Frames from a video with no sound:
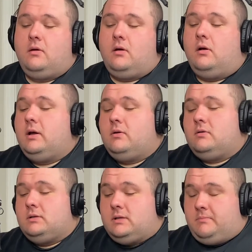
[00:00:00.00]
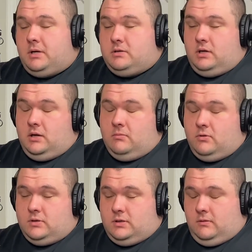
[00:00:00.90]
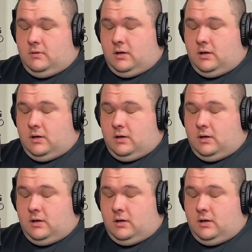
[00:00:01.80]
All I know is that Magic Keyboard's $299.